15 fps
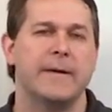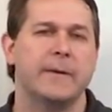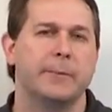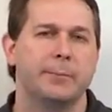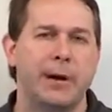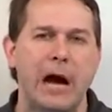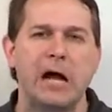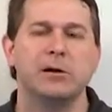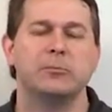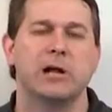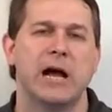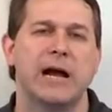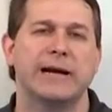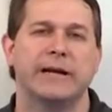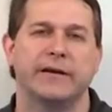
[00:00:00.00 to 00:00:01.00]
The bottom
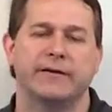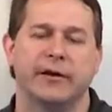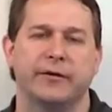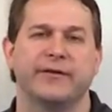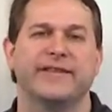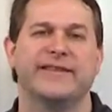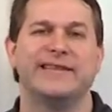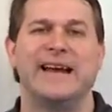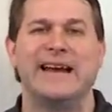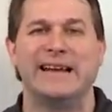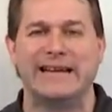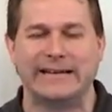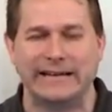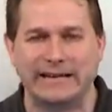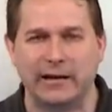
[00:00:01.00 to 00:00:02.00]
line is, I'll
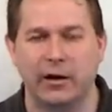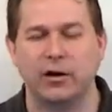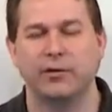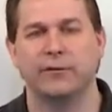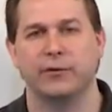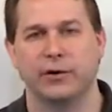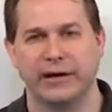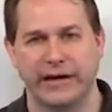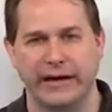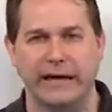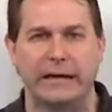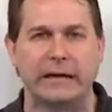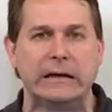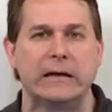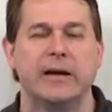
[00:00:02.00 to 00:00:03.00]
state it over
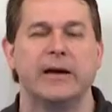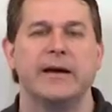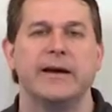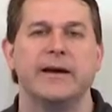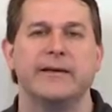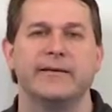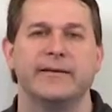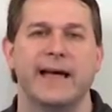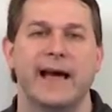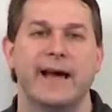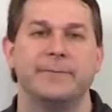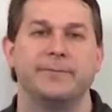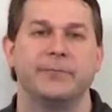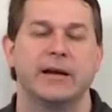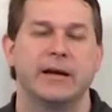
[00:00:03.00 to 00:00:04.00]
again, is
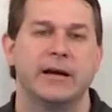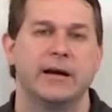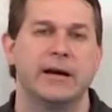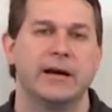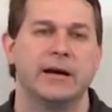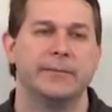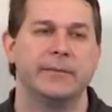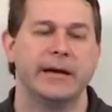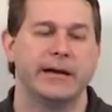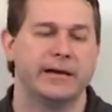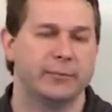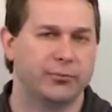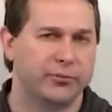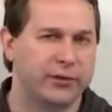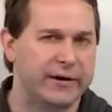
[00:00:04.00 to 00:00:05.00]
that um, in
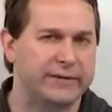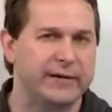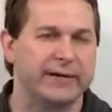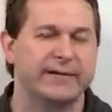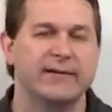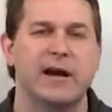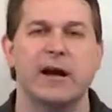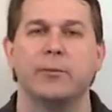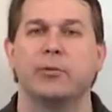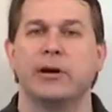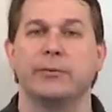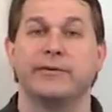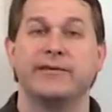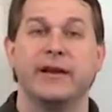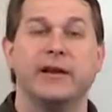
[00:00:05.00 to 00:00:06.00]
the previous time when
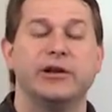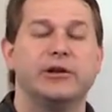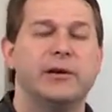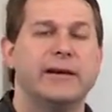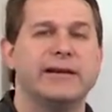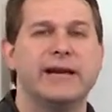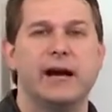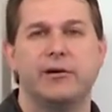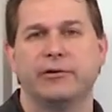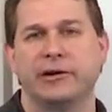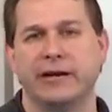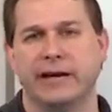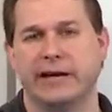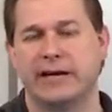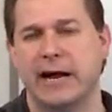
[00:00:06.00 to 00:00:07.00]
I was telling you how to
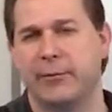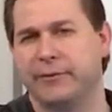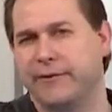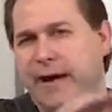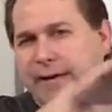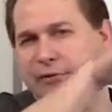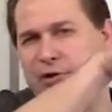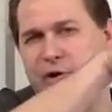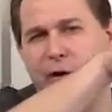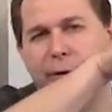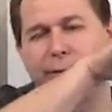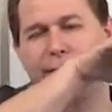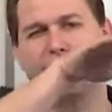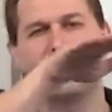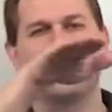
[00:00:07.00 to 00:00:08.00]
calculate it, I was having you
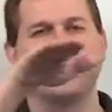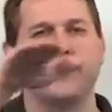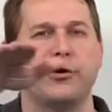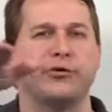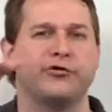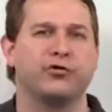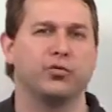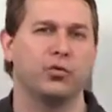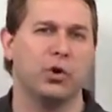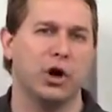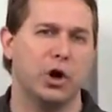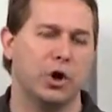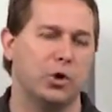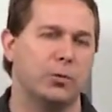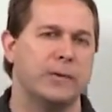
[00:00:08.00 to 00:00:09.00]
go through the first
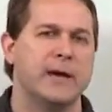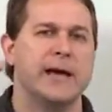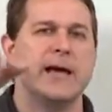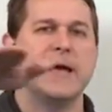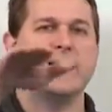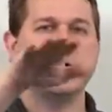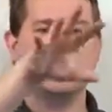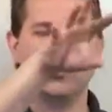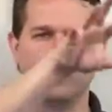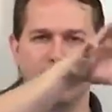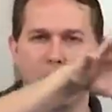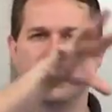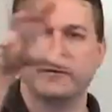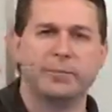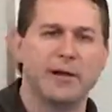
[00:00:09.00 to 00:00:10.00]
row, and then you were
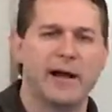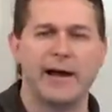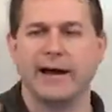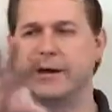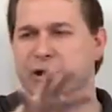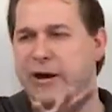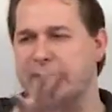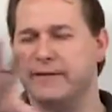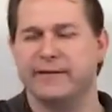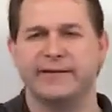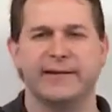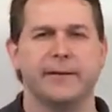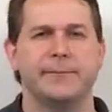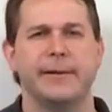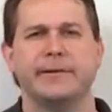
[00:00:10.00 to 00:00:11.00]
multiplying and you had the
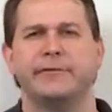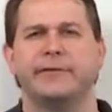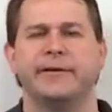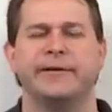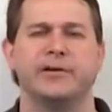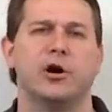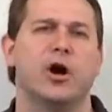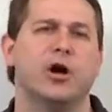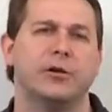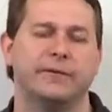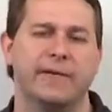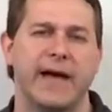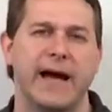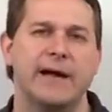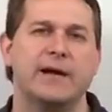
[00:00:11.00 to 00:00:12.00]
submatrices and all
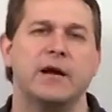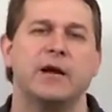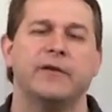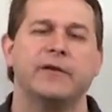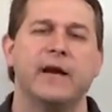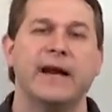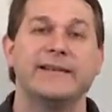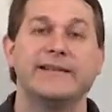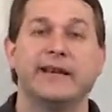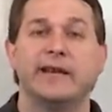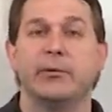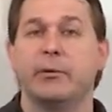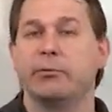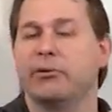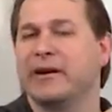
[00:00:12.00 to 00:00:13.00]
of that. So I said
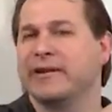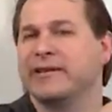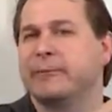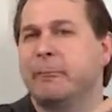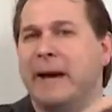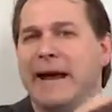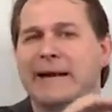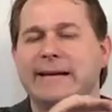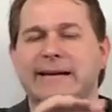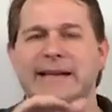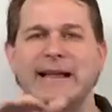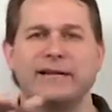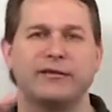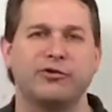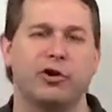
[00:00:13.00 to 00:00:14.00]
that we were expanding
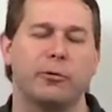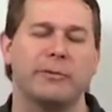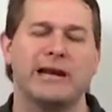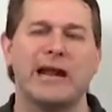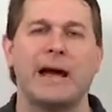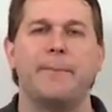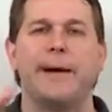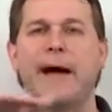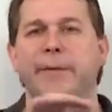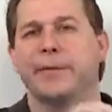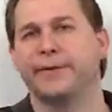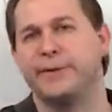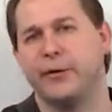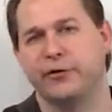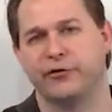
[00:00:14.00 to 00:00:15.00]
that determinant about
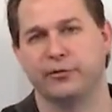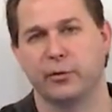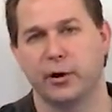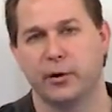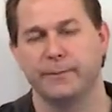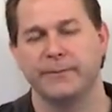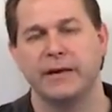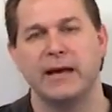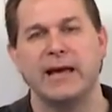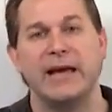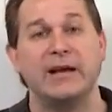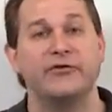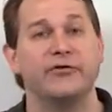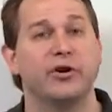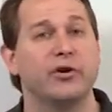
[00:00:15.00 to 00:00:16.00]
the first row.
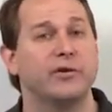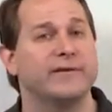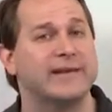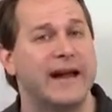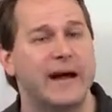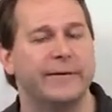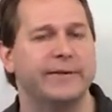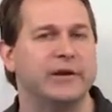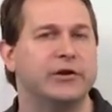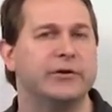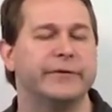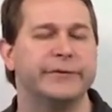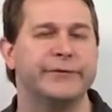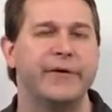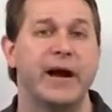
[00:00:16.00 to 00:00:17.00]
It turns out that you
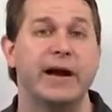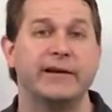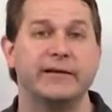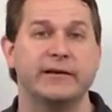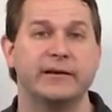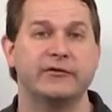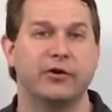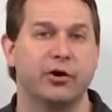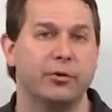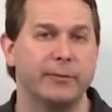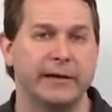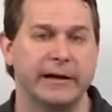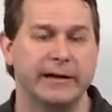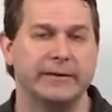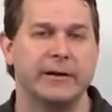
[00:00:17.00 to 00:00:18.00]
can find the
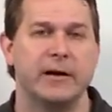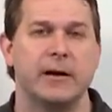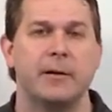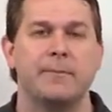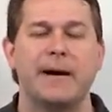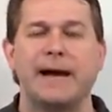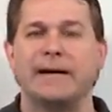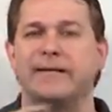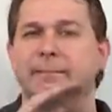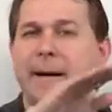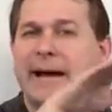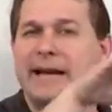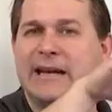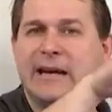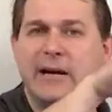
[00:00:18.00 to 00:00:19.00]
determinant by
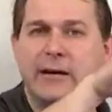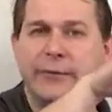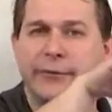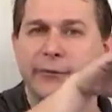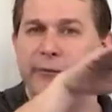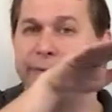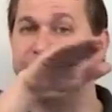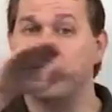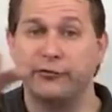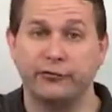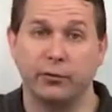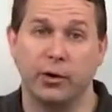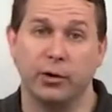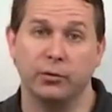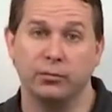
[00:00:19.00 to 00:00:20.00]
expanding through the
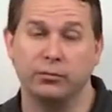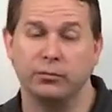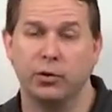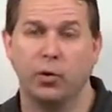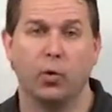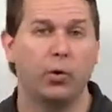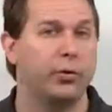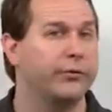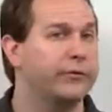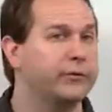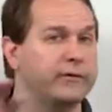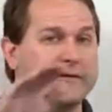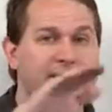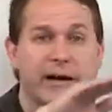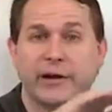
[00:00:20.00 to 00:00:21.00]
first row or
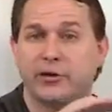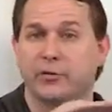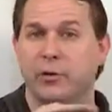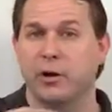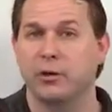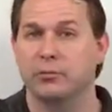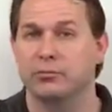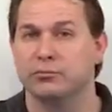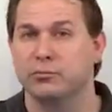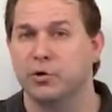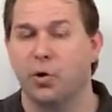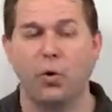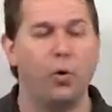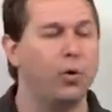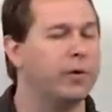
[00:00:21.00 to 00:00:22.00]
through the second row
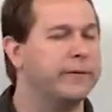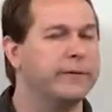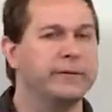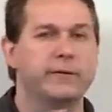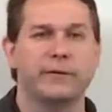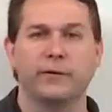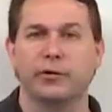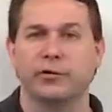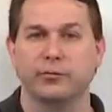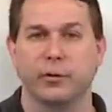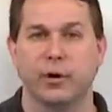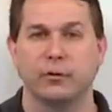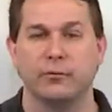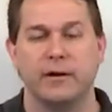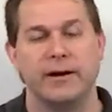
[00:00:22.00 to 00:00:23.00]
or through the third
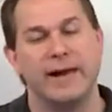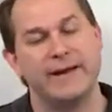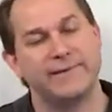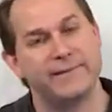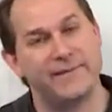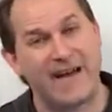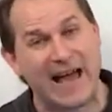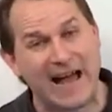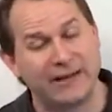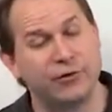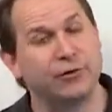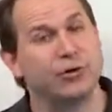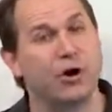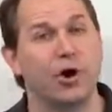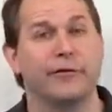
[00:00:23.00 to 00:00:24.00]
row. In
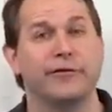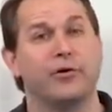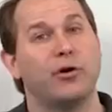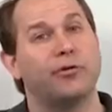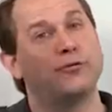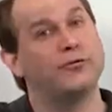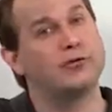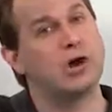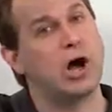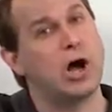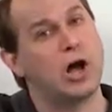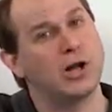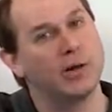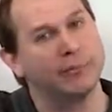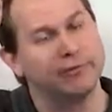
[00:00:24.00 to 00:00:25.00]
fact, you can also go through the
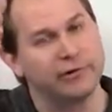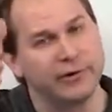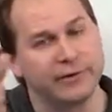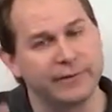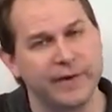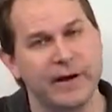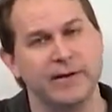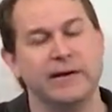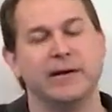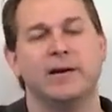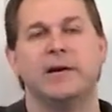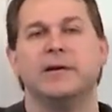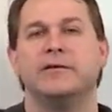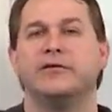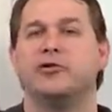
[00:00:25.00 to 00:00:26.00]
columns. You can find the
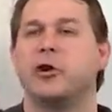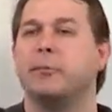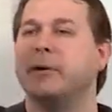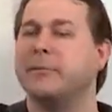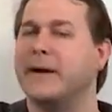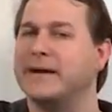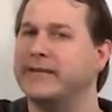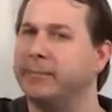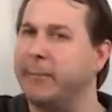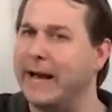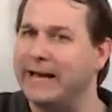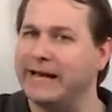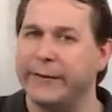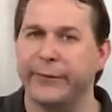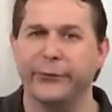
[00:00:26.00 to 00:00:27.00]
determinant by
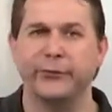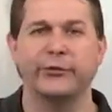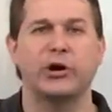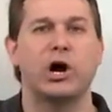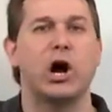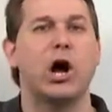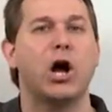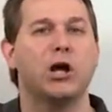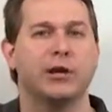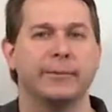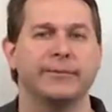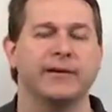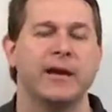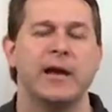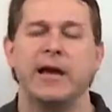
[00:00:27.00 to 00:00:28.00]
expanding through the
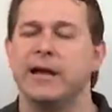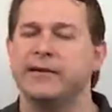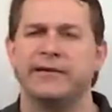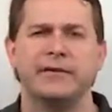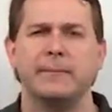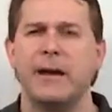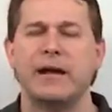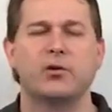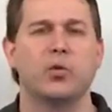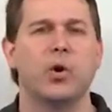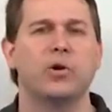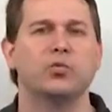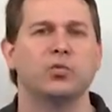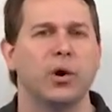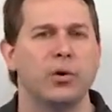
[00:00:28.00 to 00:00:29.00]
columns. It doesn't matter
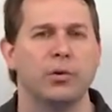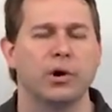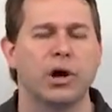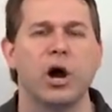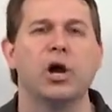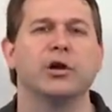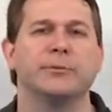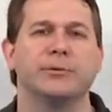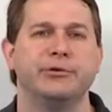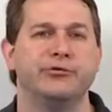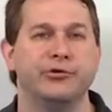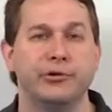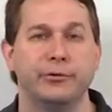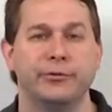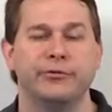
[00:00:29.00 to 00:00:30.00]
what row or column you
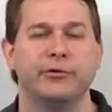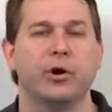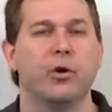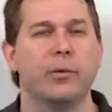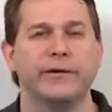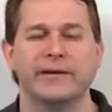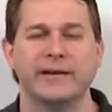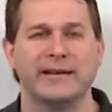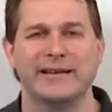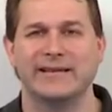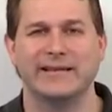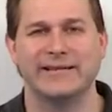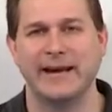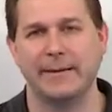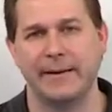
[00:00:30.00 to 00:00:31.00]
choose, you're always going to get
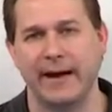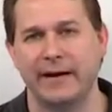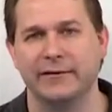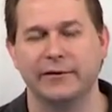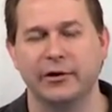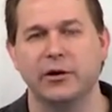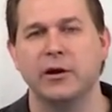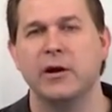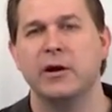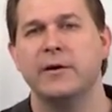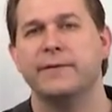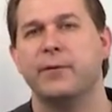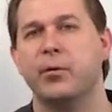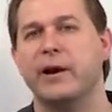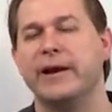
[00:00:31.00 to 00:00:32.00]
the same answer.
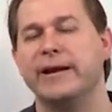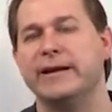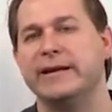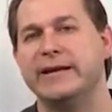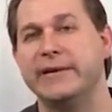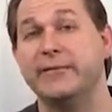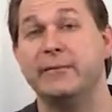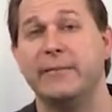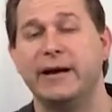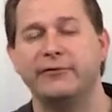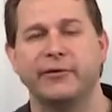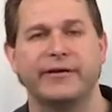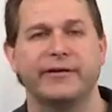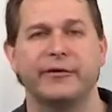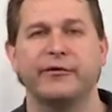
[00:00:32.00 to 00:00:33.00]
For a given
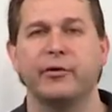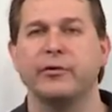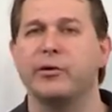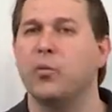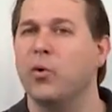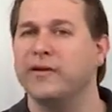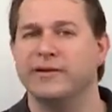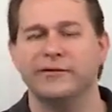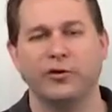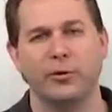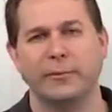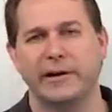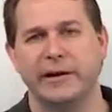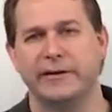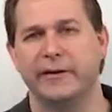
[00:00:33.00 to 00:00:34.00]
matrix, there's only one
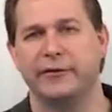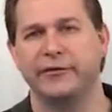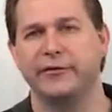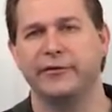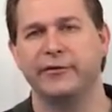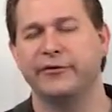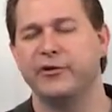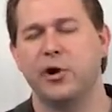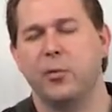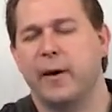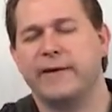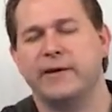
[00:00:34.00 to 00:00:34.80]
determinant. There's, there's no way